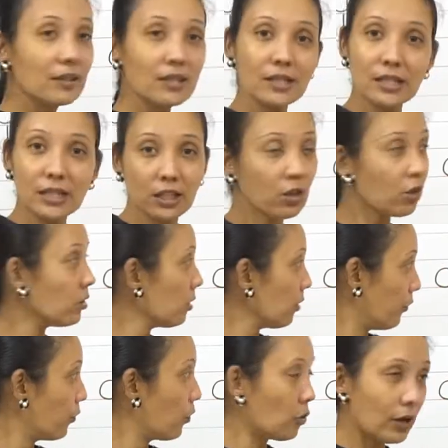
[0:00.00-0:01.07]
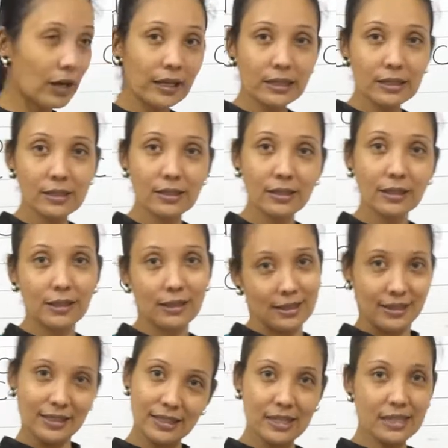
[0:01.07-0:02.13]
the C on your 4 lines?
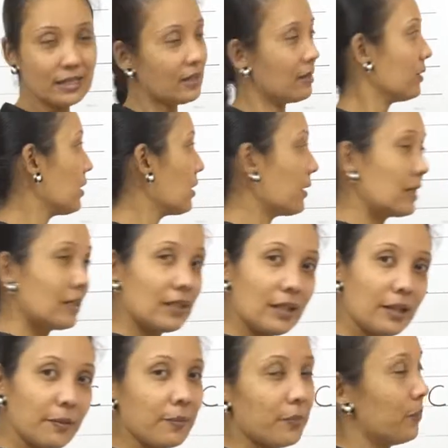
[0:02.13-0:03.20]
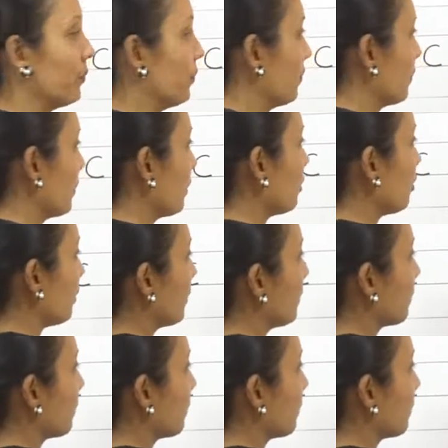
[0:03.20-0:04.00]
Yes, you are ready? Good.